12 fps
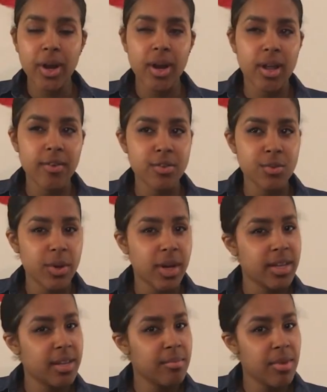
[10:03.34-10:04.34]
a loved one
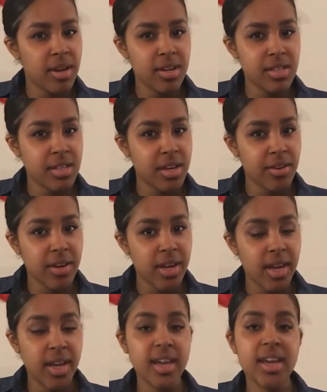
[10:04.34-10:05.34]
in the military,
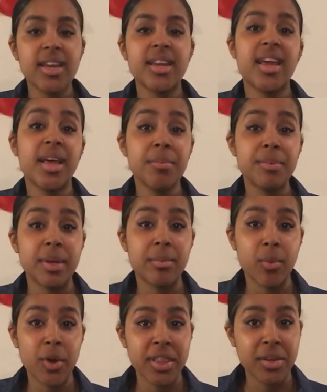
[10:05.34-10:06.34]
it can help
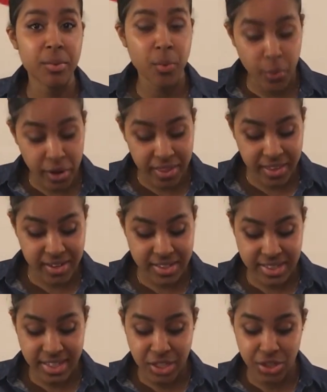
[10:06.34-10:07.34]
them where they're
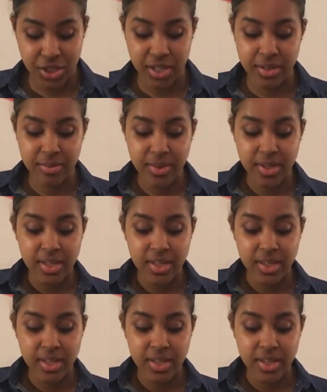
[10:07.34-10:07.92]
stationed.